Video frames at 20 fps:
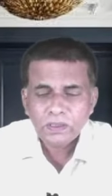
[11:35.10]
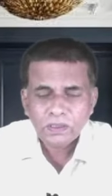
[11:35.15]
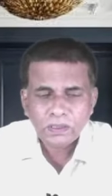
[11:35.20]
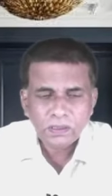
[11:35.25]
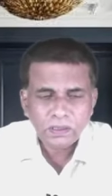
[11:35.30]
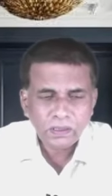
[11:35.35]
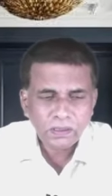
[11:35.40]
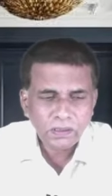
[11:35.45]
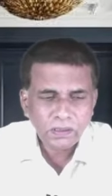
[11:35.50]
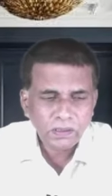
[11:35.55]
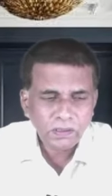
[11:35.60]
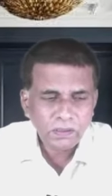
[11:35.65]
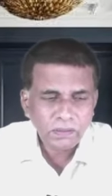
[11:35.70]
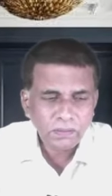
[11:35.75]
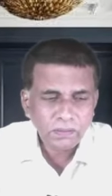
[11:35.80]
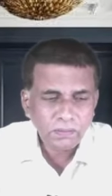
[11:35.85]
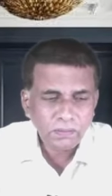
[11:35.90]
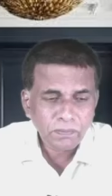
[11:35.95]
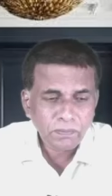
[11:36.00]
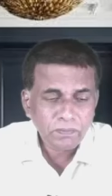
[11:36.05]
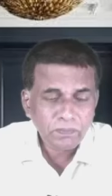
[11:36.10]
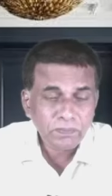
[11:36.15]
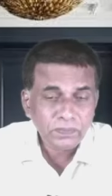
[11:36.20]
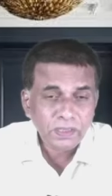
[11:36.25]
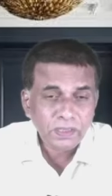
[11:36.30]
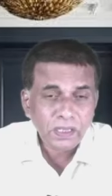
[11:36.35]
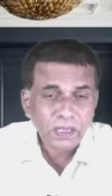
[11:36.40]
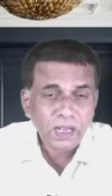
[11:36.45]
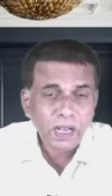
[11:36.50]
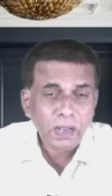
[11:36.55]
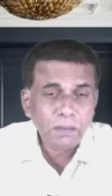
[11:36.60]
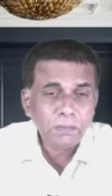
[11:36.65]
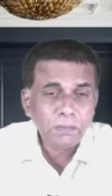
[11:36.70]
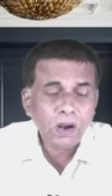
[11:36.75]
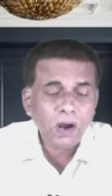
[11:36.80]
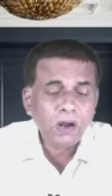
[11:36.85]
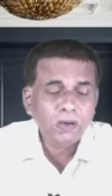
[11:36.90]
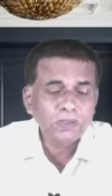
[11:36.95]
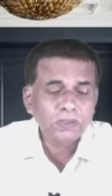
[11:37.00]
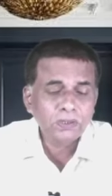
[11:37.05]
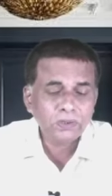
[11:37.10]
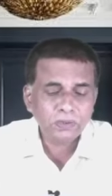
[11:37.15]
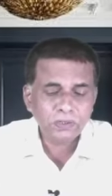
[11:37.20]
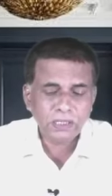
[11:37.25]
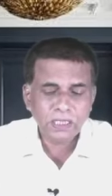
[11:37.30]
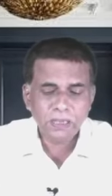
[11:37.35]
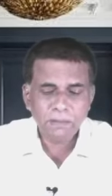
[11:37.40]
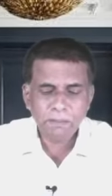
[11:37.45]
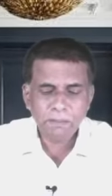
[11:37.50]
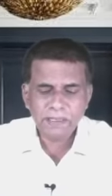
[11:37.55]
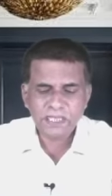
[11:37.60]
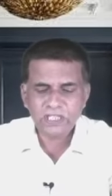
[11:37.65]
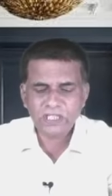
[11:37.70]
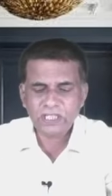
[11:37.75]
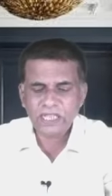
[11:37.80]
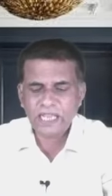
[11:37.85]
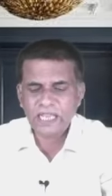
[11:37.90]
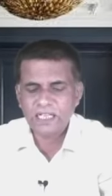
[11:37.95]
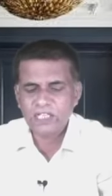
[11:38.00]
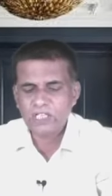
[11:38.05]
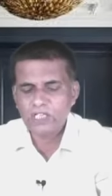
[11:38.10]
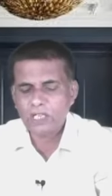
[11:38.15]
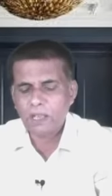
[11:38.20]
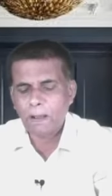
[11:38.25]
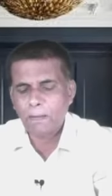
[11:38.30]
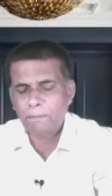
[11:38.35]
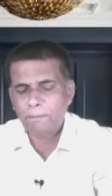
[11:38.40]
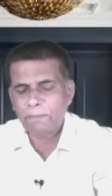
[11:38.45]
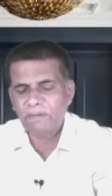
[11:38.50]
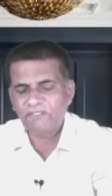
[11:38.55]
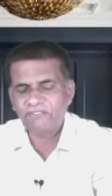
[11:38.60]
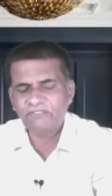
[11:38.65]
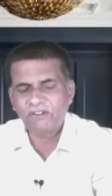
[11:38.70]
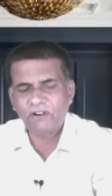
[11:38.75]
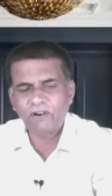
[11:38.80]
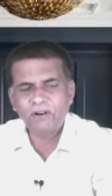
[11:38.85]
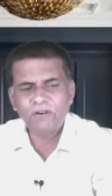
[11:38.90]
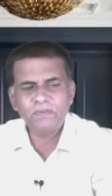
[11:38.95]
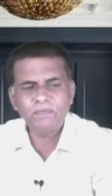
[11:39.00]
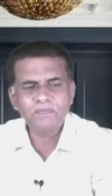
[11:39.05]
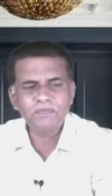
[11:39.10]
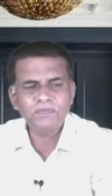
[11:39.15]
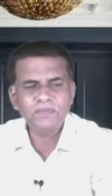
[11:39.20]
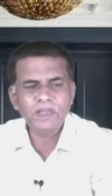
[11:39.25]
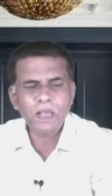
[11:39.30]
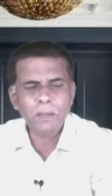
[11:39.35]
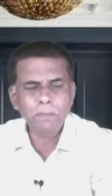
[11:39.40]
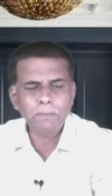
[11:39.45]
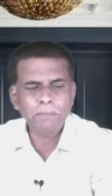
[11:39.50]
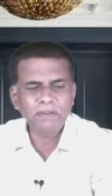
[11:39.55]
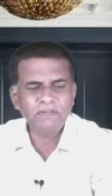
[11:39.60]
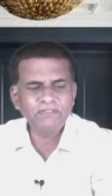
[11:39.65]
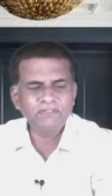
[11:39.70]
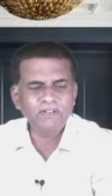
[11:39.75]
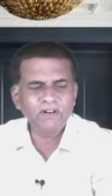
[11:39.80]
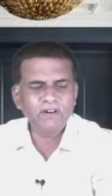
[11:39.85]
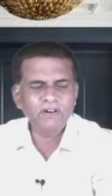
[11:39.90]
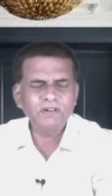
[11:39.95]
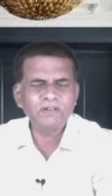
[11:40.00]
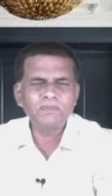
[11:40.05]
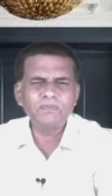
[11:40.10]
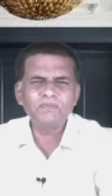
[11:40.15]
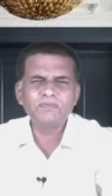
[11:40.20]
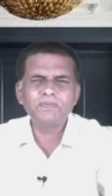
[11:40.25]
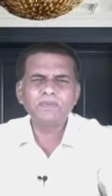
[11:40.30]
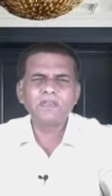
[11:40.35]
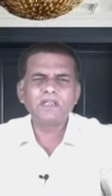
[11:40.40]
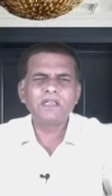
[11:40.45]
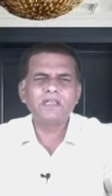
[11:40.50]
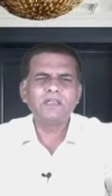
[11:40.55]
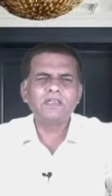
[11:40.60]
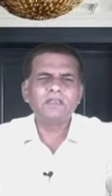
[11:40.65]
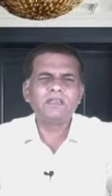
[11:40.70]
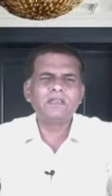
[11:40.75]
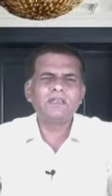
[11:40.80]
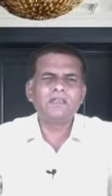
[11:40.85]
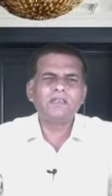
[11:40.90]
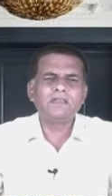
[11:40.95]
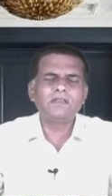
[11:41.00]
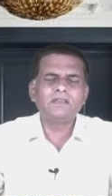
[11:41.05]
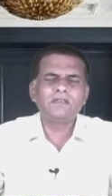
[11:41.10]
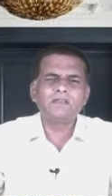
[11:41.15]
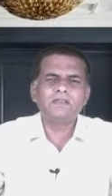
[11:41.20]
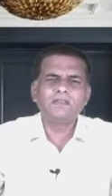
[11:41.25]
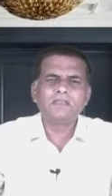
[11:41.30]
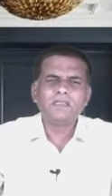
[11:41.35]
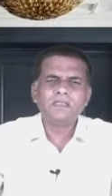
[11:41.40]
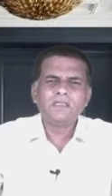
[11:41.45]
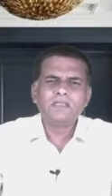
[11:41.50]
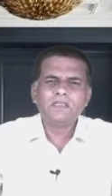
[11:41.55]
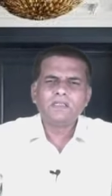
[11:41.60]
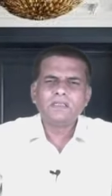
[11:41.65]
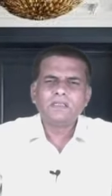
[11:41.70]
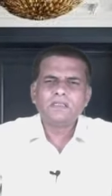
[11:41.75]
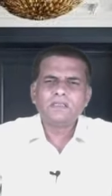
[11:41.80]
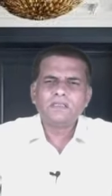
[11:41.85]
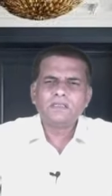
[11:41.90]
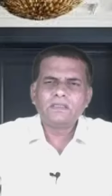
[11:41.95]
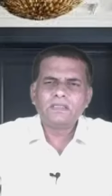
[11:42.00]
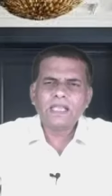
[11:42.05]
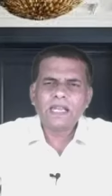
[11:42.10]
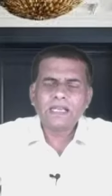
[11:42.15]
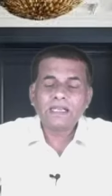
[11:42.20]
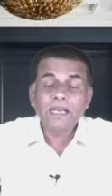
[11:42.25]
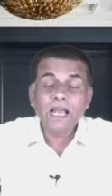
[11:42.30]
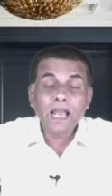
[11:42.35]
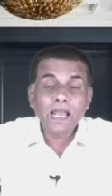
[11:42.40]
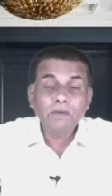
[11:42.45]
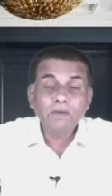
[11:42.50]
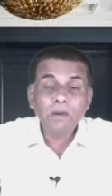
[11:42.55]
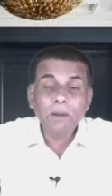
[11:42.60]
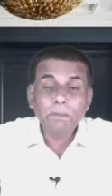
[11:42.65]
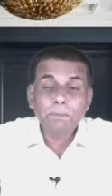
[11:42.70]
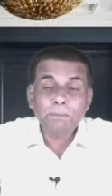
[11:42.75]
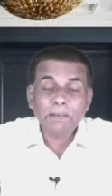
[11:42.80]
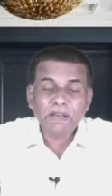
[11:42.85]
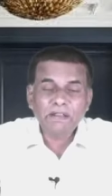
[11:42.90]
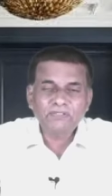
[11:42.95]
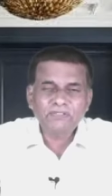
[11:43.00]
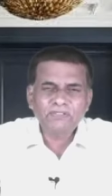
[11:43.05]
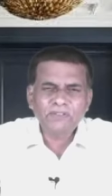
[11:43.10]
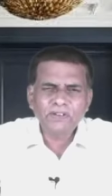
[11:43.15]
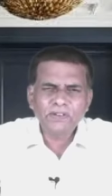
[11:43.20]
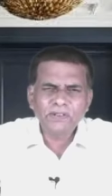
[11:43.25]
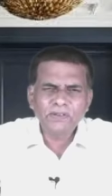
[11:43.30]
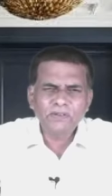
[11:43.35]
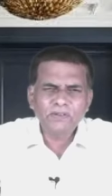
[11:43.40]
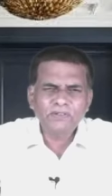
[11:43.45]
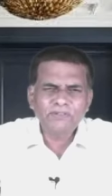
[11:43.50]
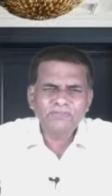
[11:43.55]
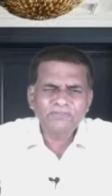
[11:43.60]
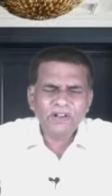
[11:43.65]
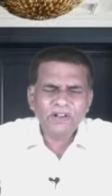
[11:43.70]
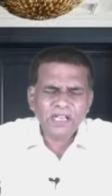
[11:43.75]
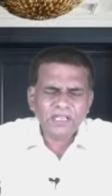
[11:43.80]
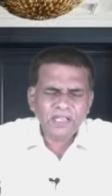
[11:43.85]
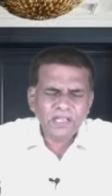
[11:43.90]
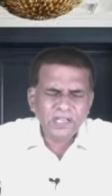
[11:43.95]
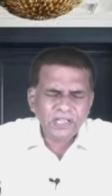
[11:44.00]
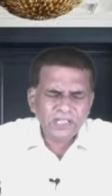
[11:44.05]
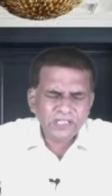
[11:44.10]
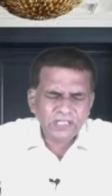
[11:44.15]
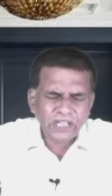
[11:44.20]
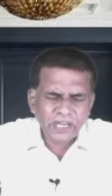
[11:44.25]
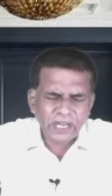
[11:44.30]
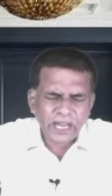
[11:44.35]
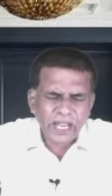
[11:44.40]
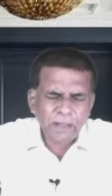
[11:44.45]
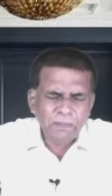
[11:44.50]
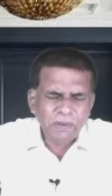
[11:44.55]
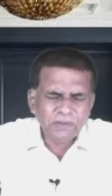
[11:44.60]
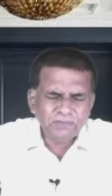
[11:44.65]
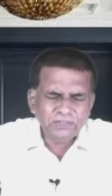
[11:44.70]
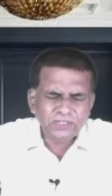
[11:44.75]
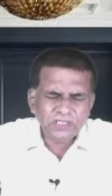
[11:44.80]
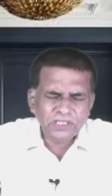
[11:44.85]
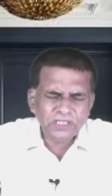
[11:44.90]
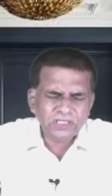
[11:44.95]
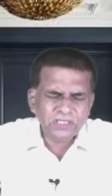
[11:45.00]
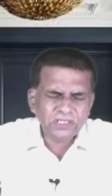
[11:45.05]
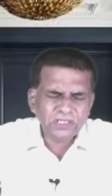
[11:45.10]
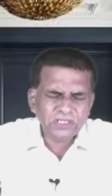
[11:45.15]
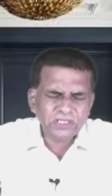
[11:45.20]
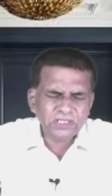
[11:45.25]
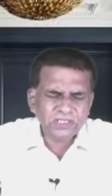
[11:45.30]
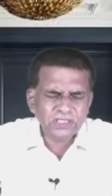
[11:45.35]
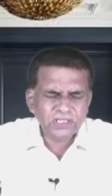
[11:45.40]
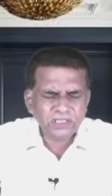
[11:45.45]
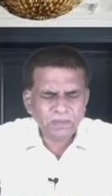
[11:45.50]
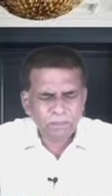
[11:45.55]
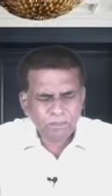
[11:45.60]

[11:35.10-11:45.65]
uh, come onto the message before before mm, uh, uh, that I will pray for you. Father, in the name of Jesus,